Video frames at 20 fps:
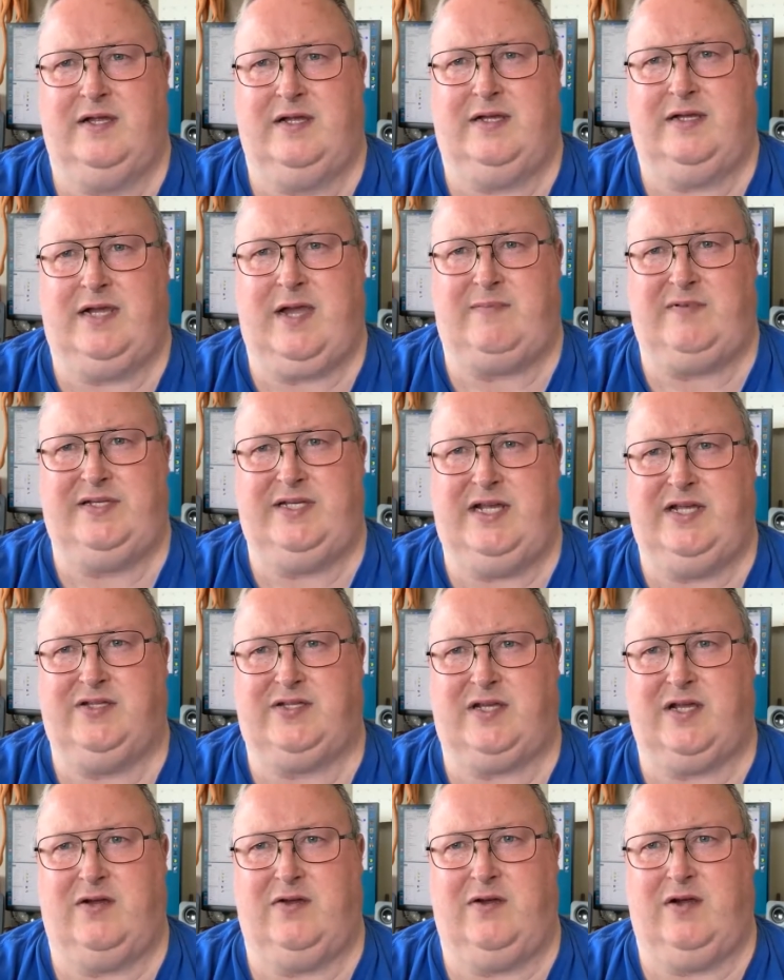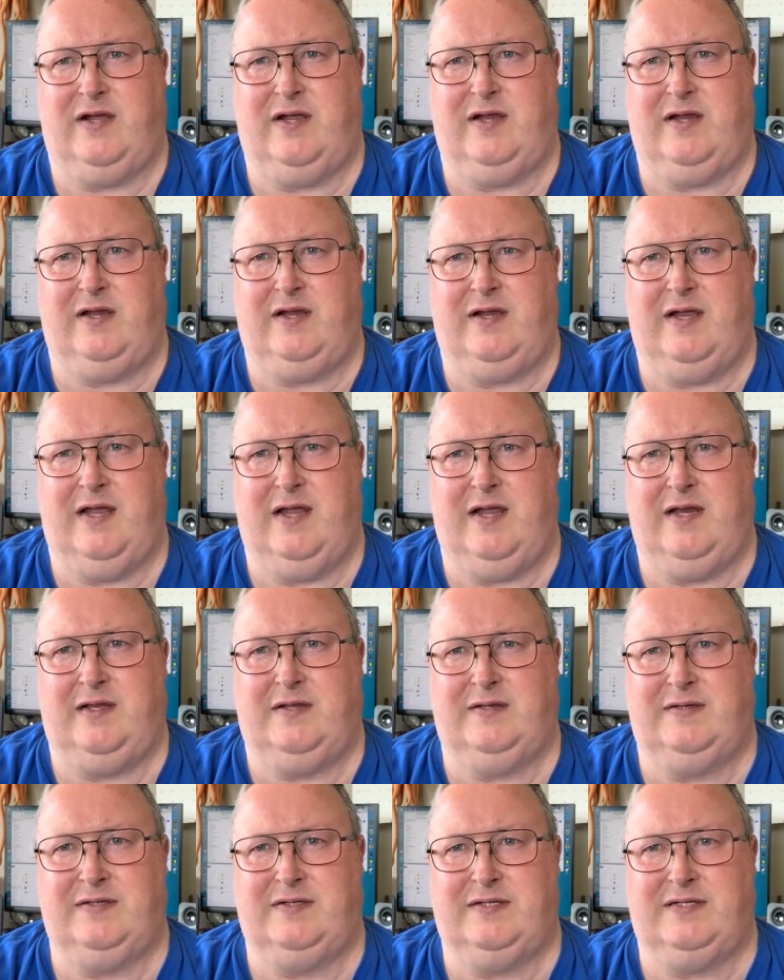a couple of years ago I had
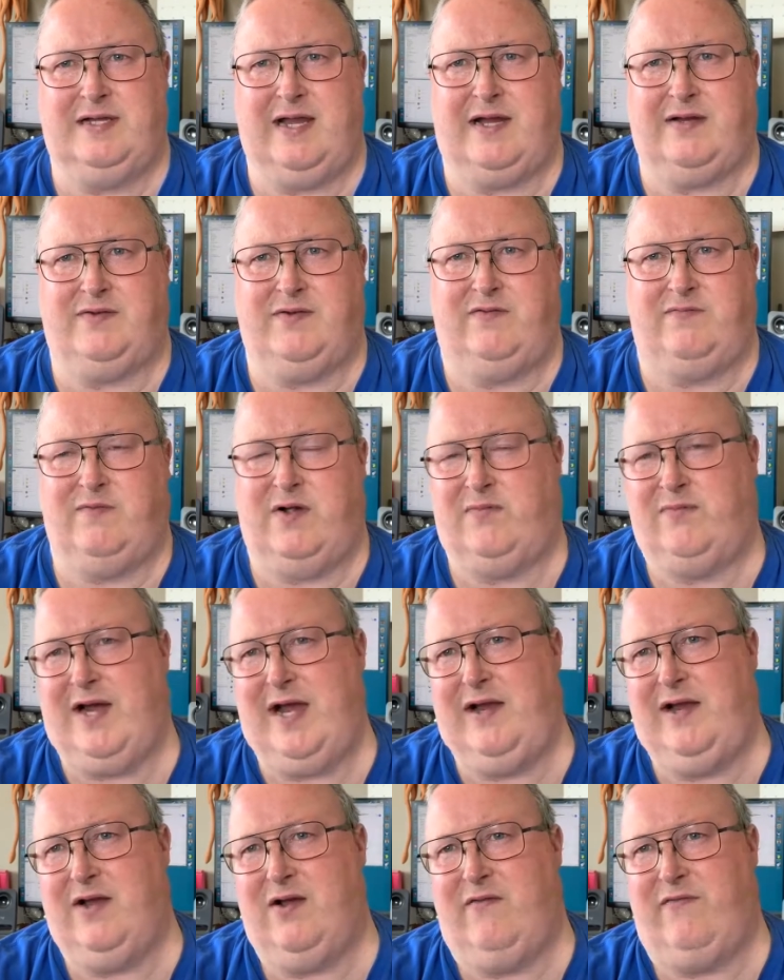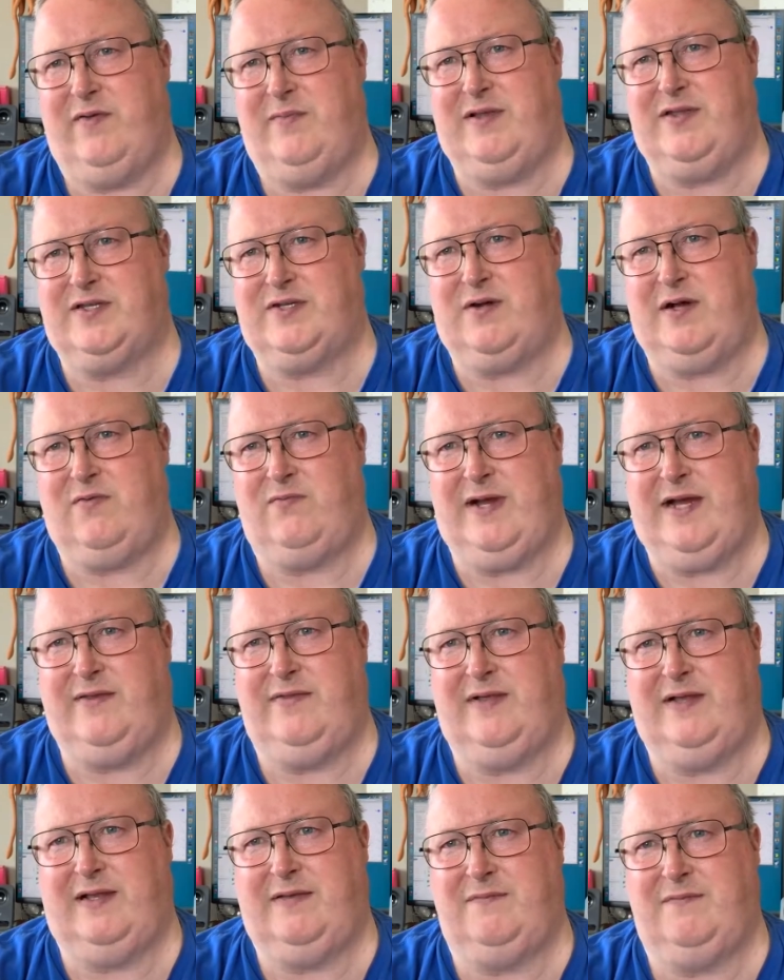slacked off my reading of them, and so I read
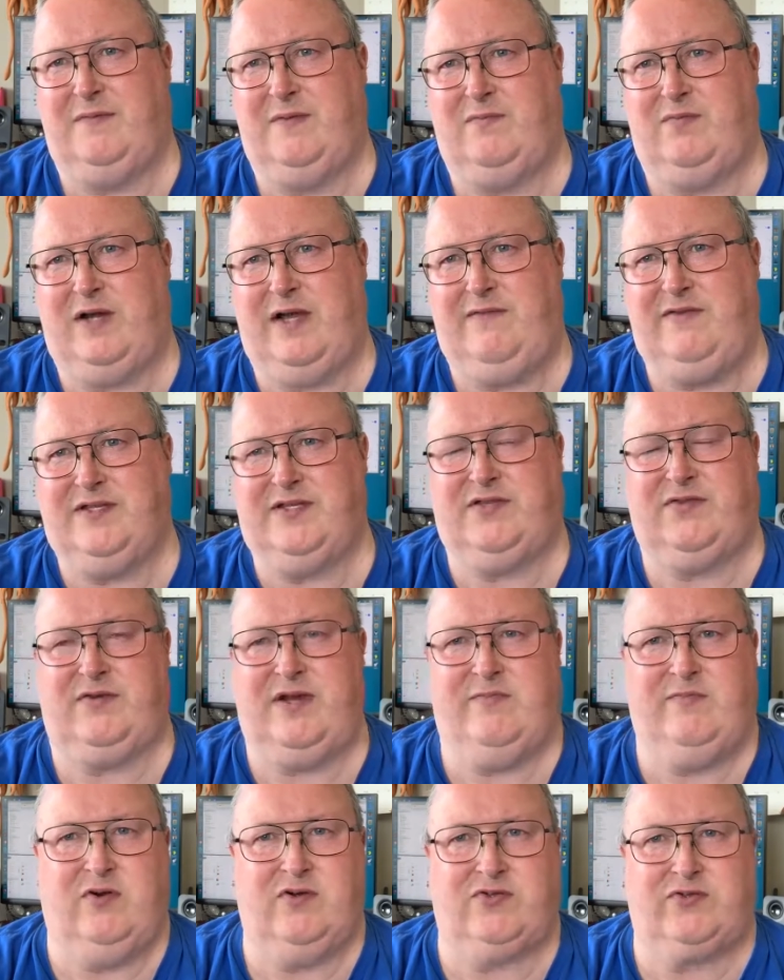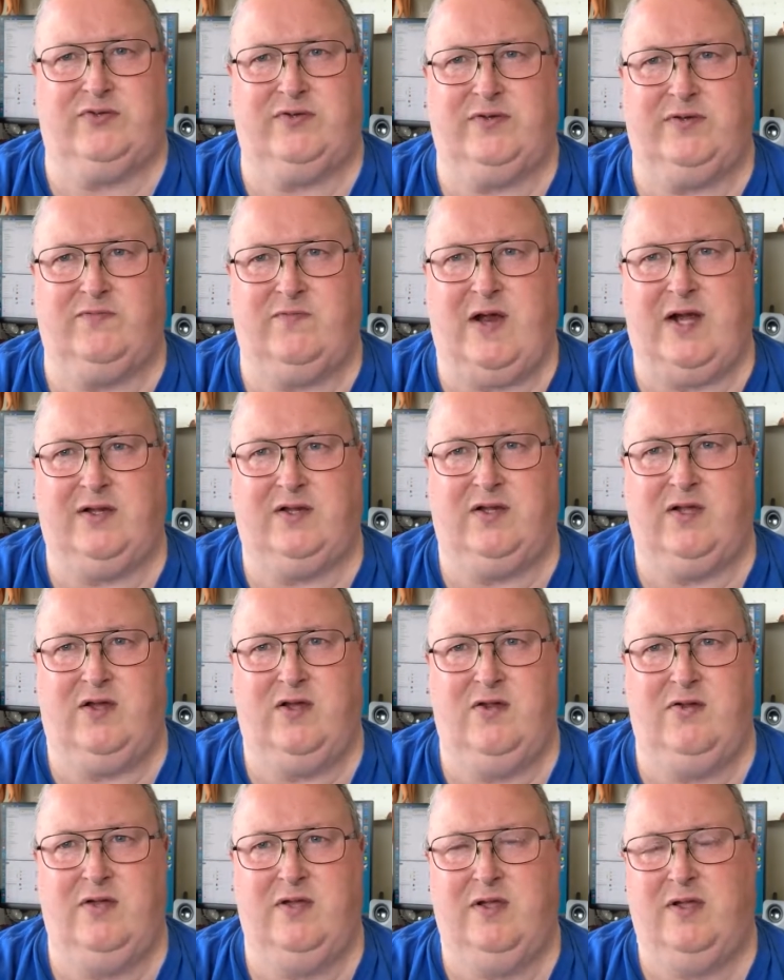the previous 3 books all in one
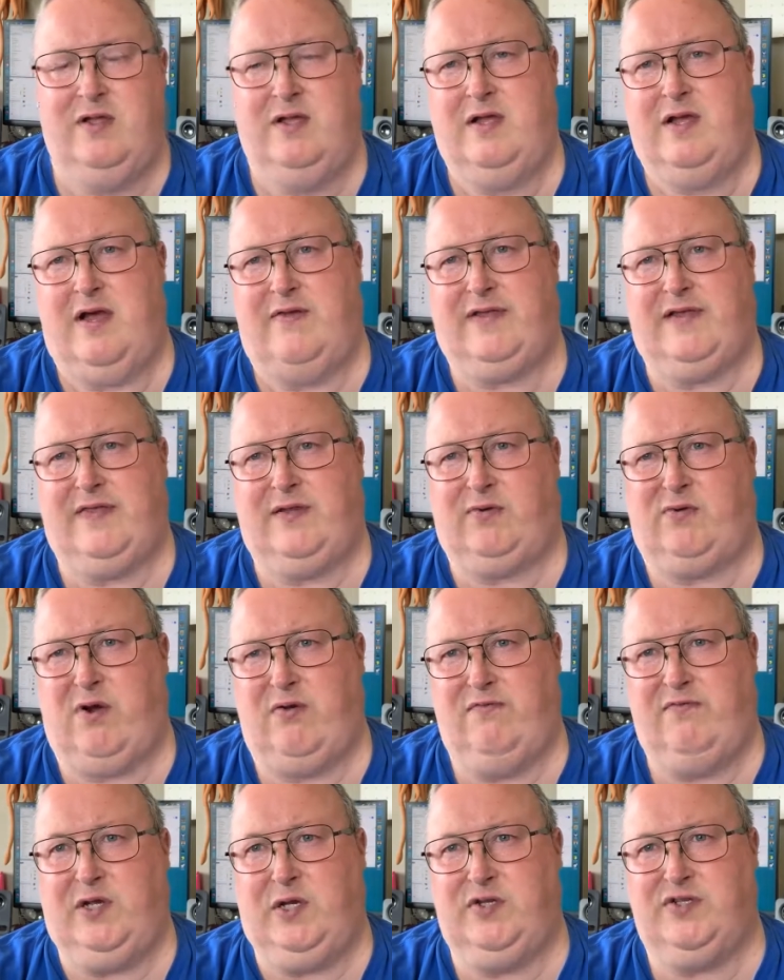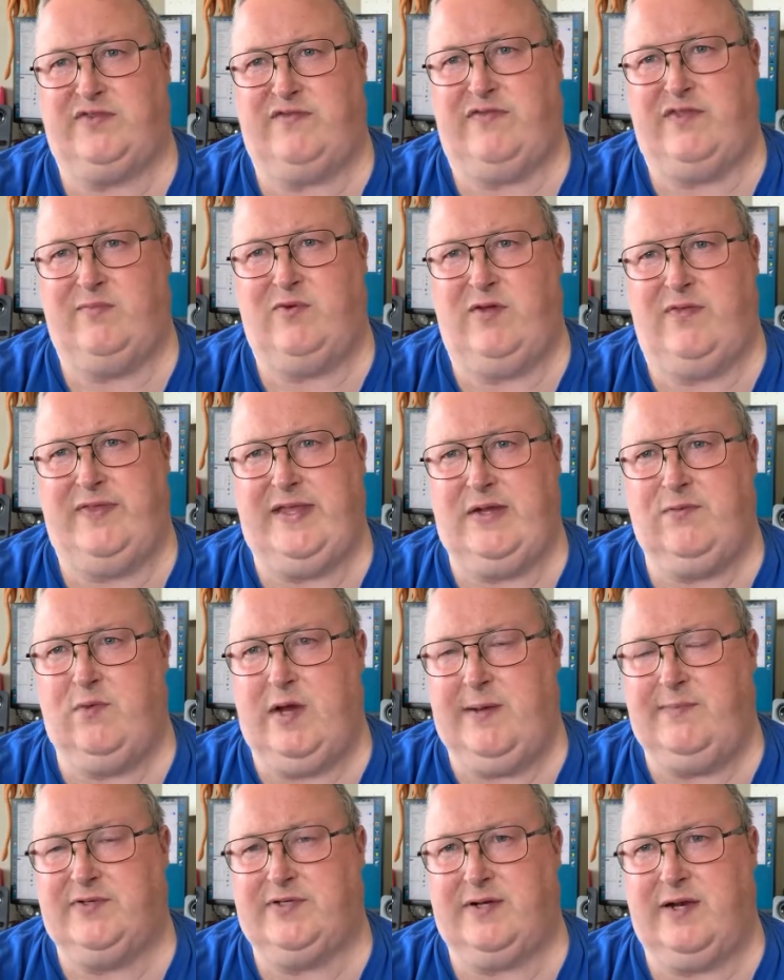go. I think there were reviews of them on the
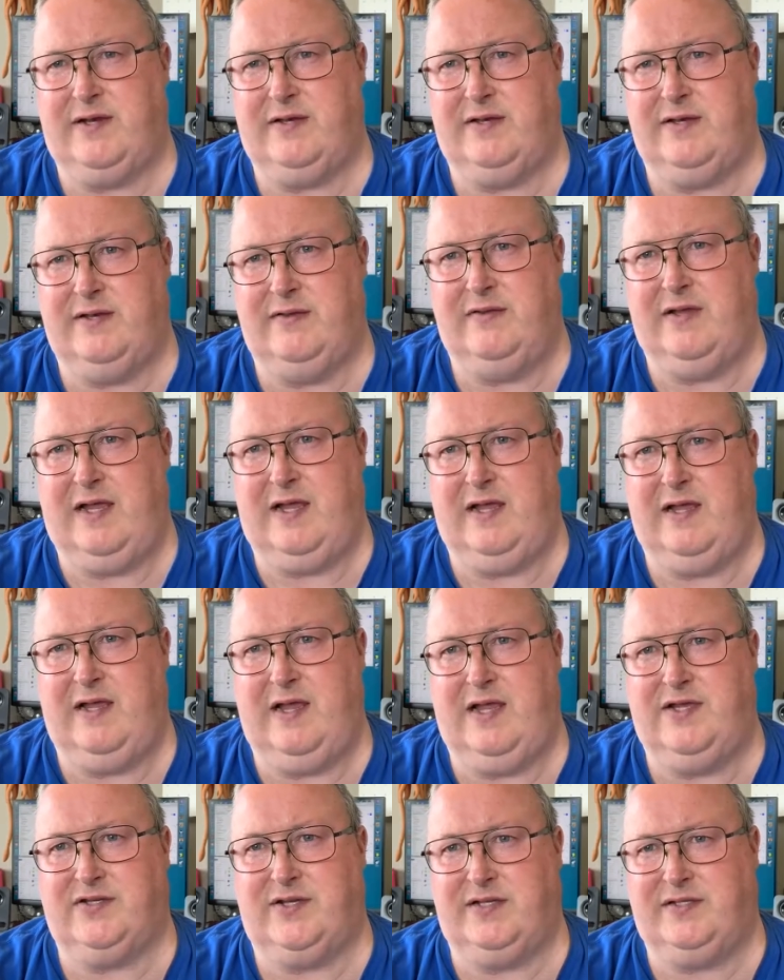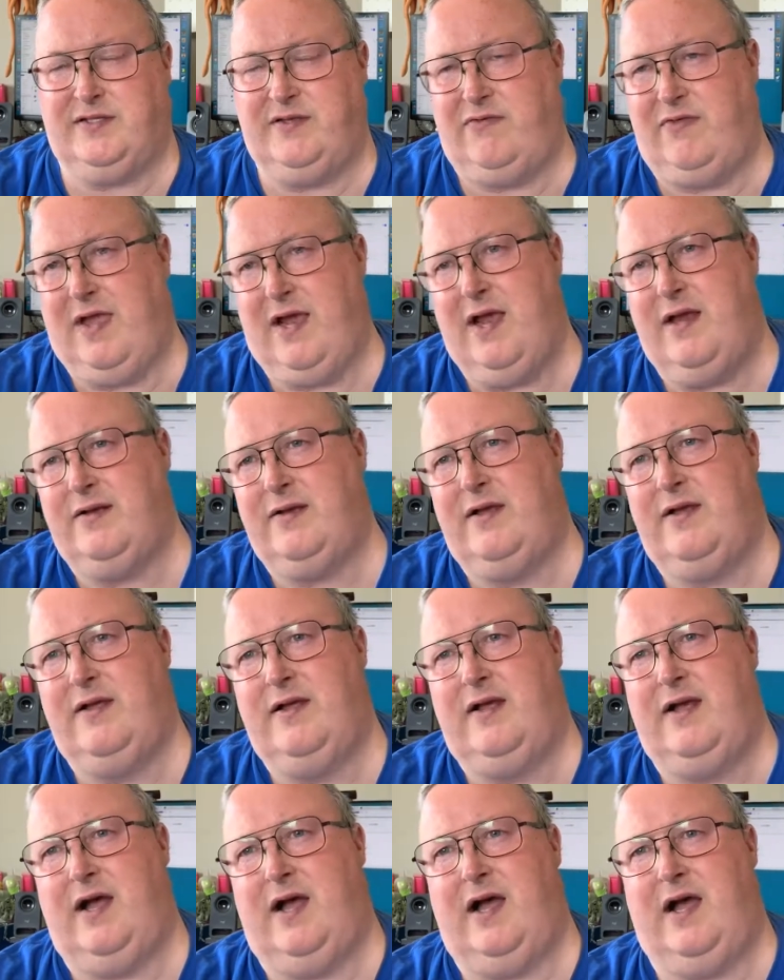website as I did that.
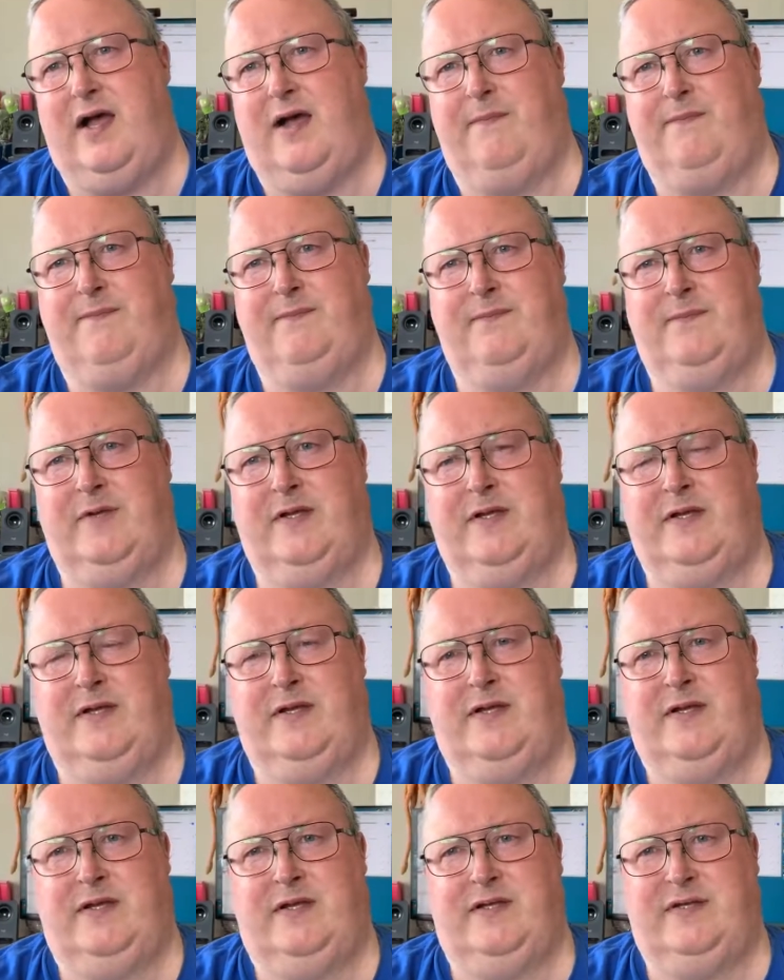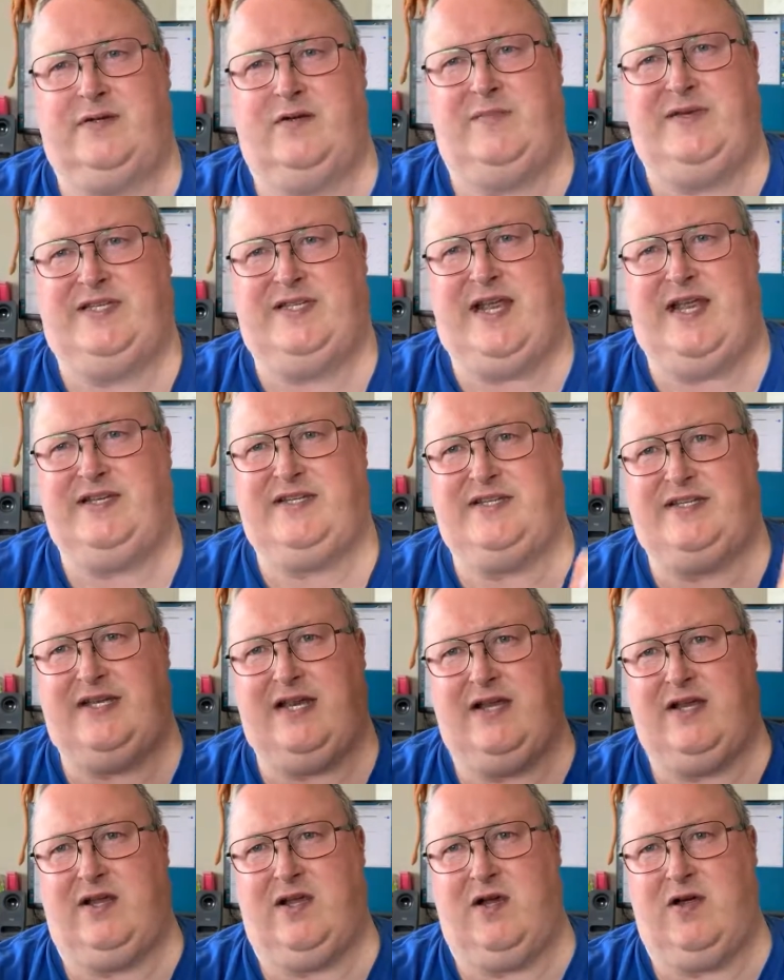So I'll be sad to see
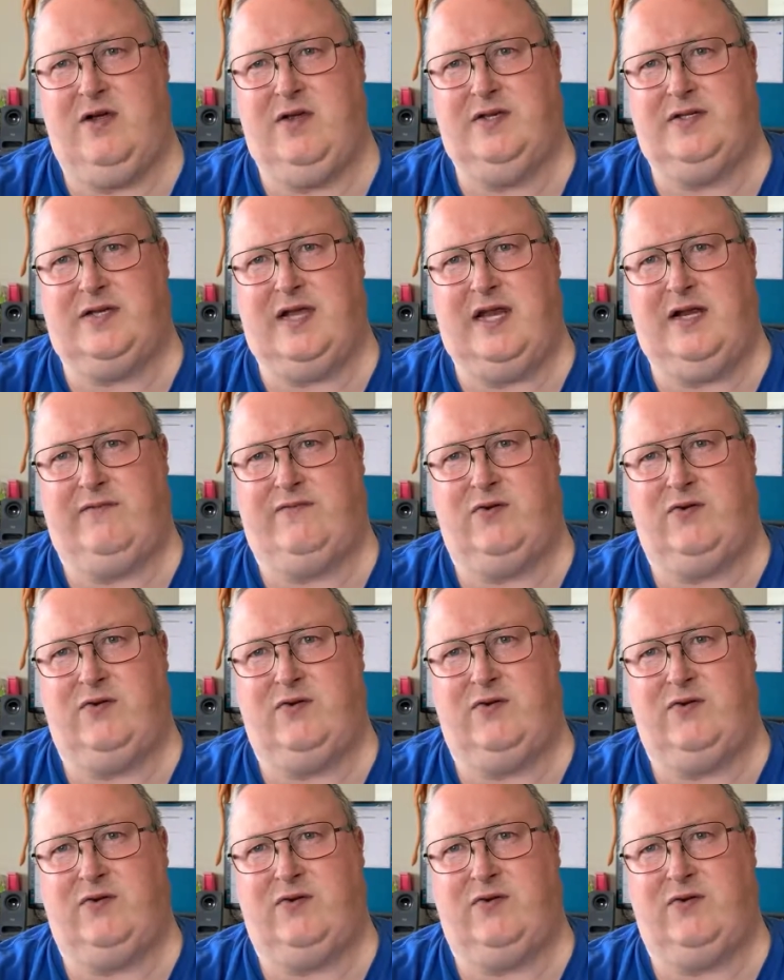it goes, and of